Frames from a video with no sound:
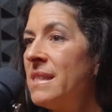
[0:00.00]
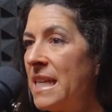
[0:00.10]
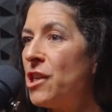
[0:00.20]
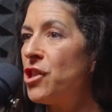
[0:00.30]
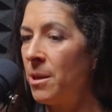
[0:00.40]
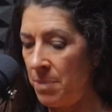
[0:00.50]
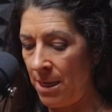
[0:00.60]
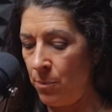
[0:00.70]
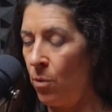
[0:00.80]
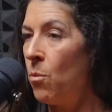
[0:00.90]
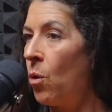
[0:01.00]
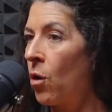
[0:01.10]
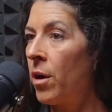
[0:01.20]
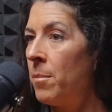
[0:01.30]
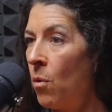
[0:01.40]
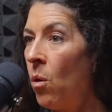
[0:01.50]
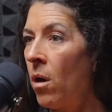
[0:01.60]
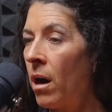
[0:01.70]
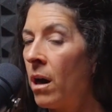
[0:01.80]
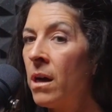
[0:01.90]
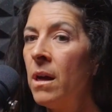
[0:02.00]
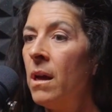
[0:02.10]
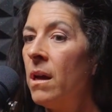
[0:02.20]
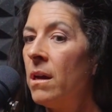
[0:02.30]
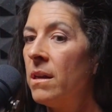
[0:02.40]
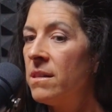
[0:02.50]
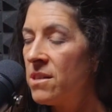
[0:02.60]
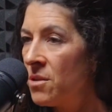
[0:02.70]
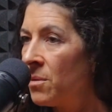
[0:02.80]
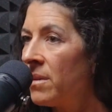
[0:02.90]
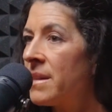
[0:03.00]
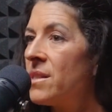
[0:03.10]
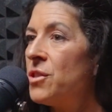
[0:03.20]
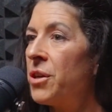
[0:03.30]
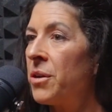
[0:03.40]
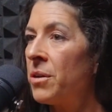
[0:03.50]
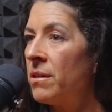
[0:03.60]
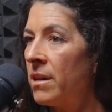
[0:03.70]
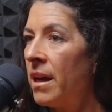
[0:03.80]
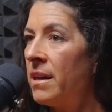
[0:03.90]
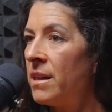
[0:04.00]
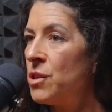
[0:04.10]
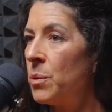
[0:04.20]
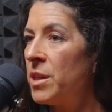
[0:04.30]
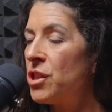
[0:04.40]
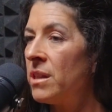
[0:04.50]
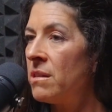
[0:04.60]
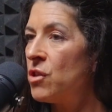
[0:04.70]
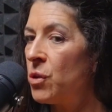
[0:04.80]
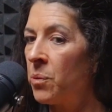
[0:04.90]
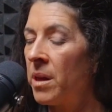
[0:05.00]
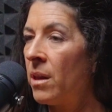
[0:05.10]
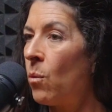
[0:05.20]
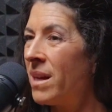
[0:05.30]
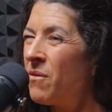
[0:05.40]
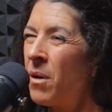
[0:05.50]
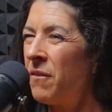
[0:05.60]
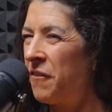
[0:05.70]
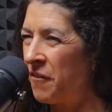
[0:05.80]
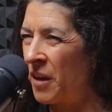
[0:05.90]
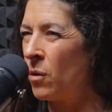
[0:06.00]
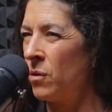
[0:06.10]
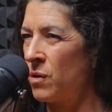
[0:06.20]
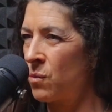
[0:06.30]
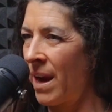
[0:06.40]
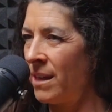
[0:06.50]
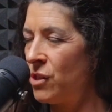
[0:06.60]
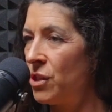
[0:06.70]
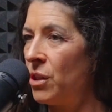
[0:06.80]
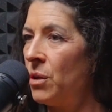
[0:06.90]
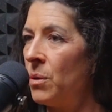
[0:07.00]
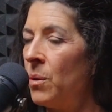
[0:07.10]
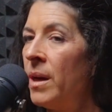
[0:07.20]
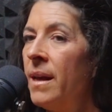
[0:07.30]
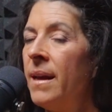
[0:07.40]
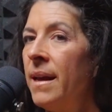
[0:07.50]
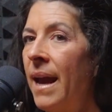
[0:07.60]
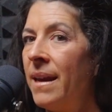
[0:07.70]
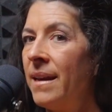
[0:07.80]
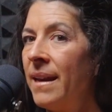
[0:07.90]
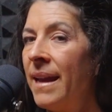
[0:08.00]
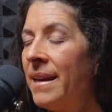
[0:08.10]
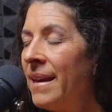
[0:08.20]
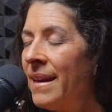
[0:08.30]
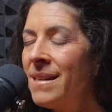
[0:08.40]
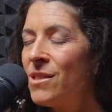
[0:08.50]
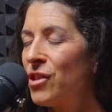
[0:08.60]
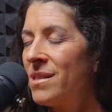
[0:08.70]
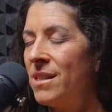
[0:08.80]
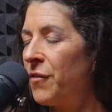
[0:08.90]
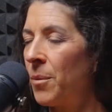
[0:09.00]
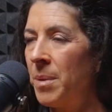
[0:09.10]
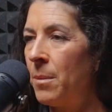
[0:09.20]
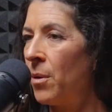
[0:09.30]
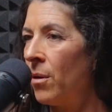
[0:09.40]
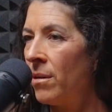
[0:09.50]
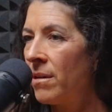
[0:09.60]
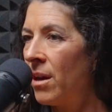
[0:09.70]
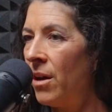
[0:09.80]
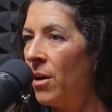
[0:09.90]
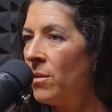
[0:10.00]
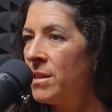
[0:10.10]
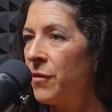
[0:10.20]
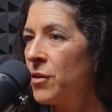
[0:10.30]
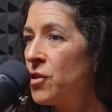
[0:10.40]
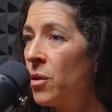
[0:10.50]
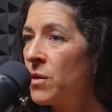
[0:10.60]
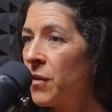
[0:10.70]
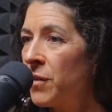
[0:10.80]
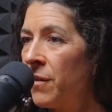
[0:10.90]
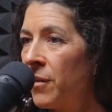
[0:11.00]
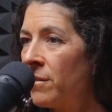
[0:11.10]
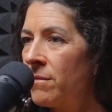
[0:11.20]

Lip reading: teaching people more and more to listen to your gut intuition, to really what feels right to you. And it is just different people, different strokes for different